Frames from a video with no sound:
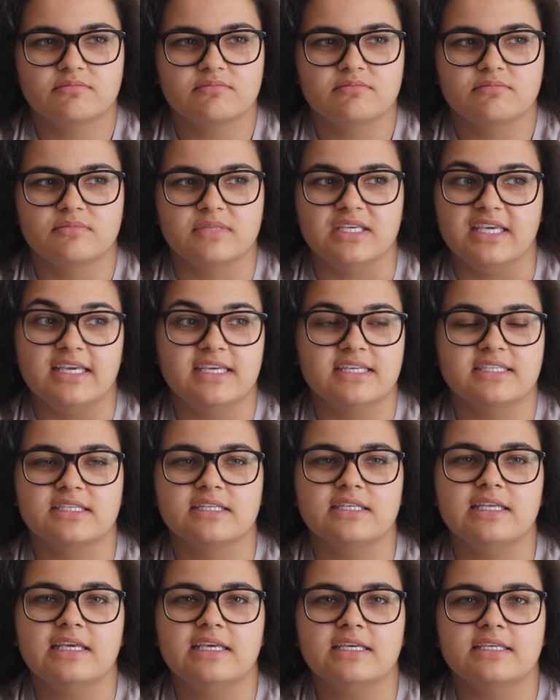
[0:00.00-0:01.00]
years
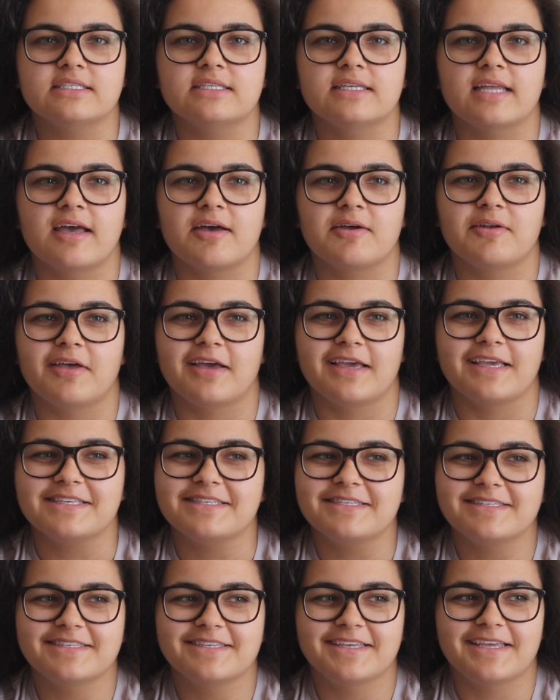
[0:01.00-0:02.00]
and years now. Like
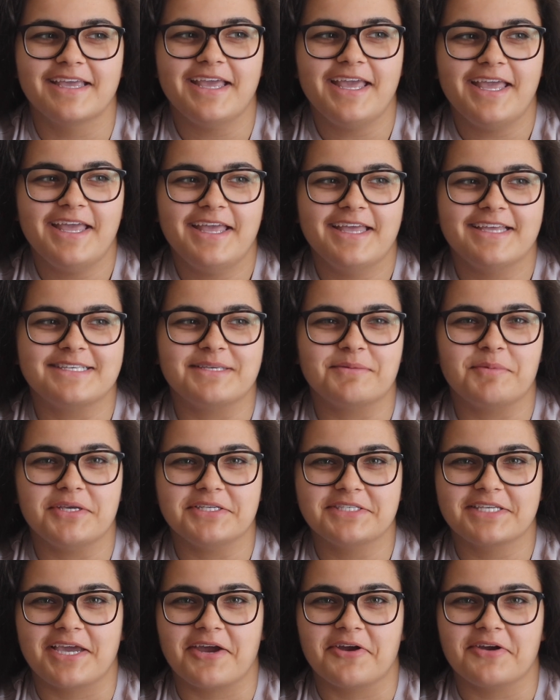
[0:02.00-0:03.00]
it's a bit
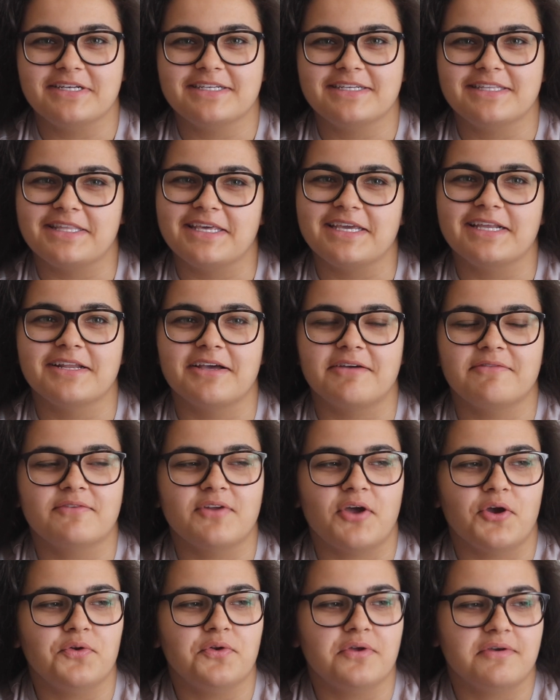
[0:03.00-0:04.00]
scary to think that I've
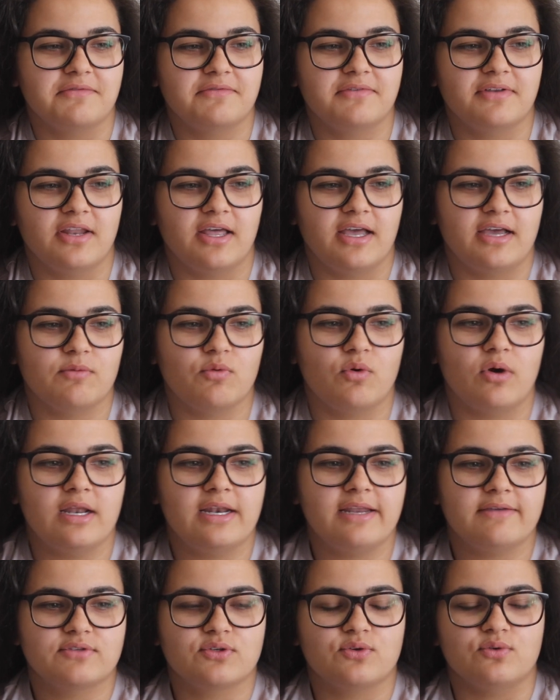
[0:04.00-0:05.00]
known her for like, well, I
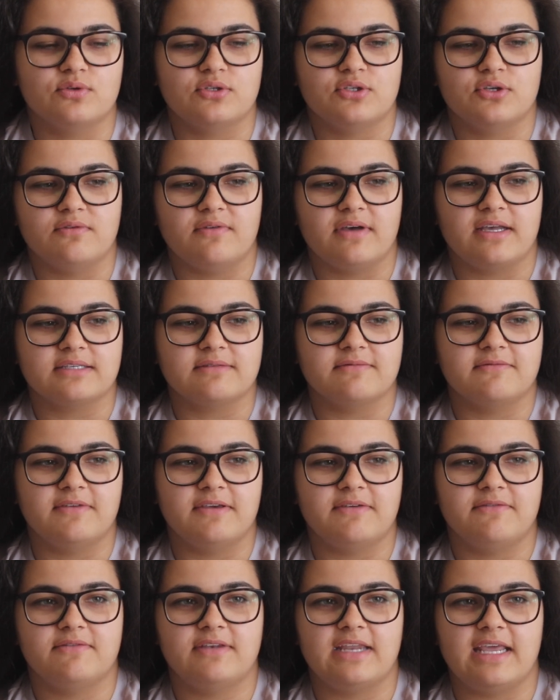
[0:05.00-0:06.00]
left school in
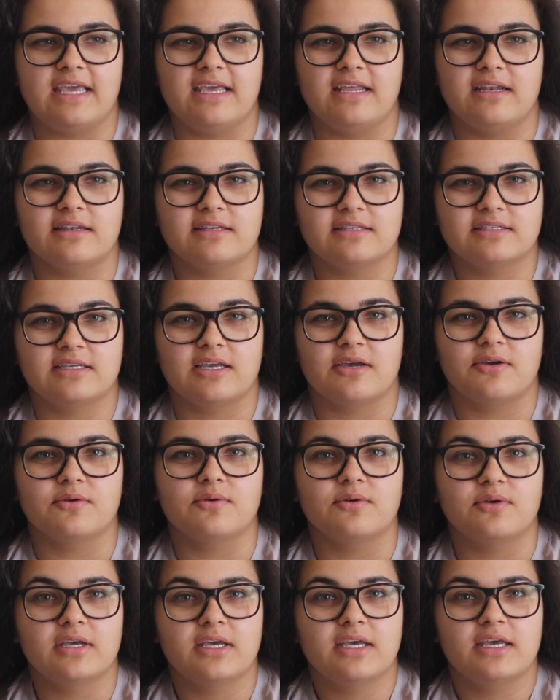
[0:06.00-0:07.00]
2015, so
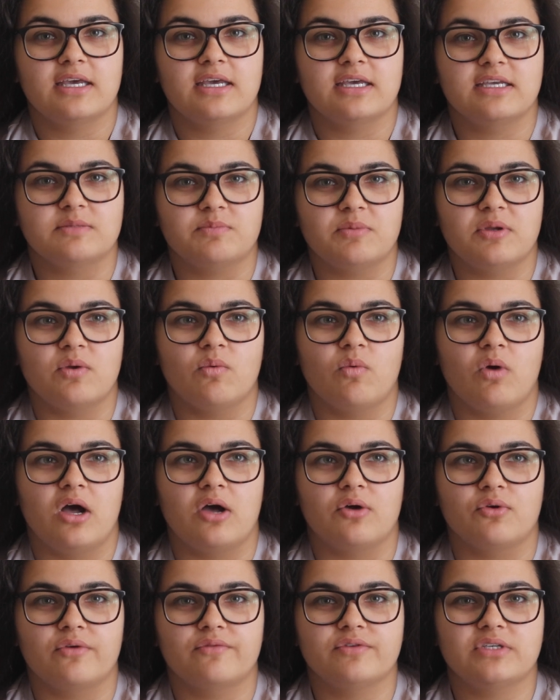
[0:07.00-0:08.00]
it's been a
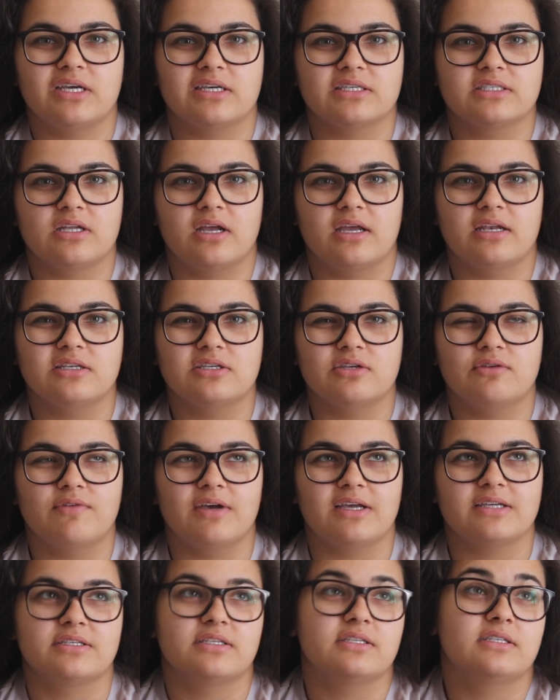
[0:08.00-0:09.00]
while, and obviously I started in
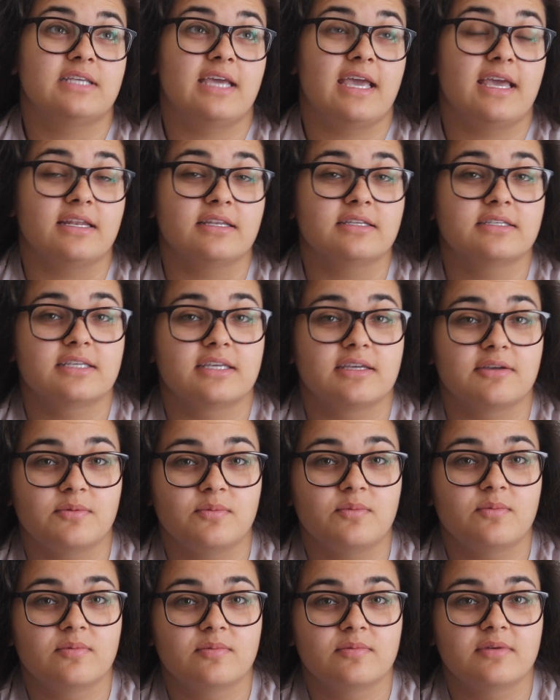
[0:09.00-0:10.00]
2010,
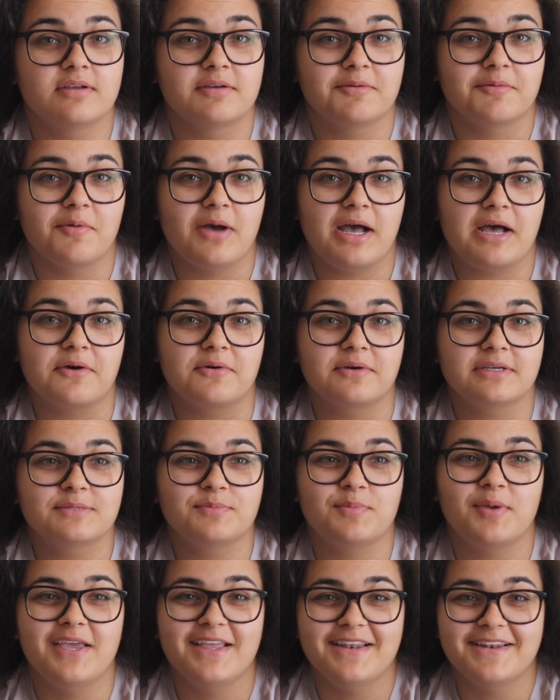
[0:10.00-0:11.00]
so wow, it's
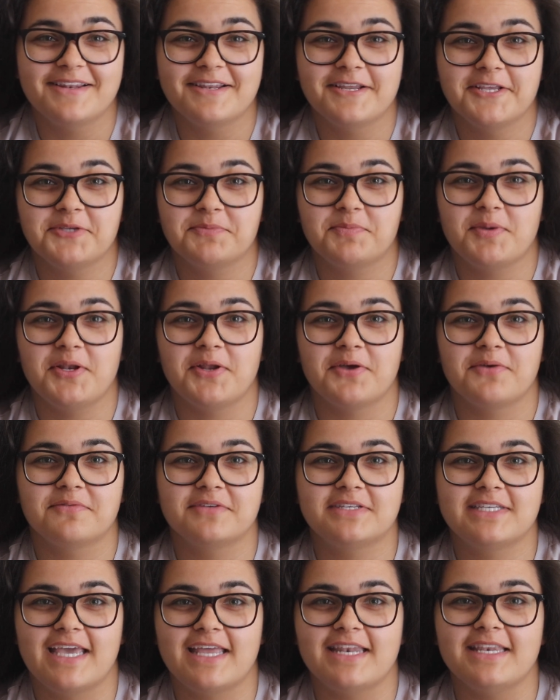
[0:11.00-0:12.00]
been over
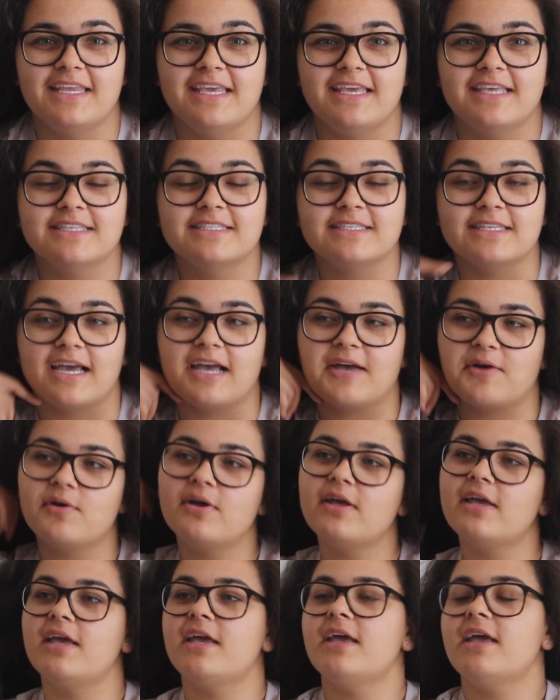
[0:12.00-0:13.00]
10 years now.
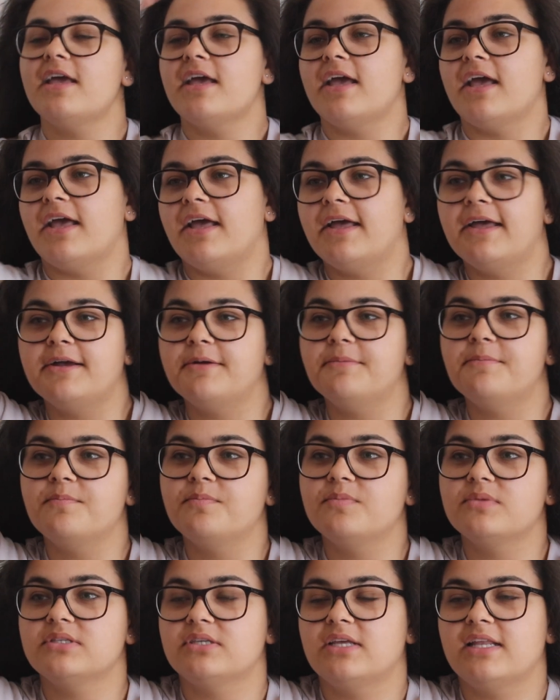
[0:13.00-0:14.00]

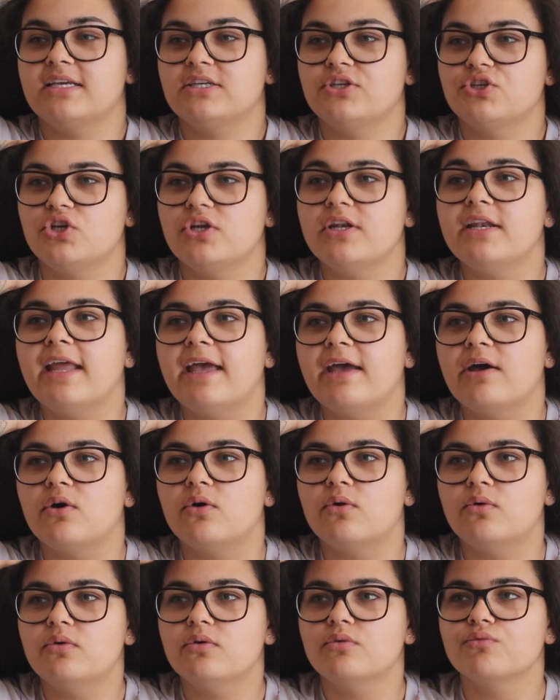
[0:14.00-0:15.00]
So that's
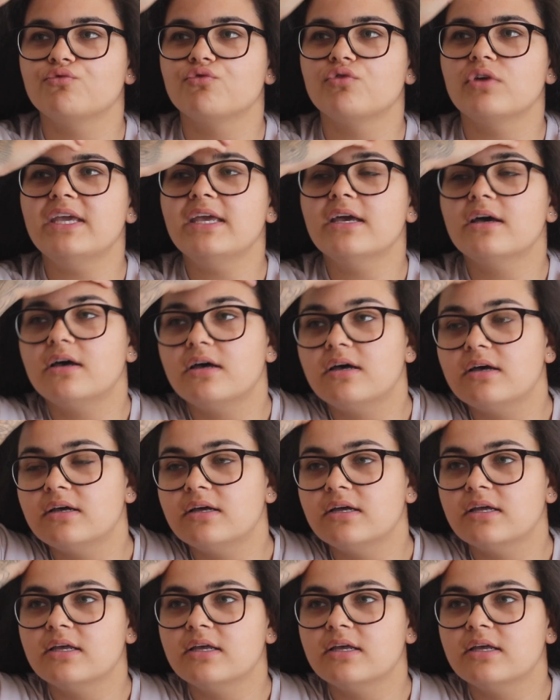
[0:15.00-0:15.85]
Chanel. Ria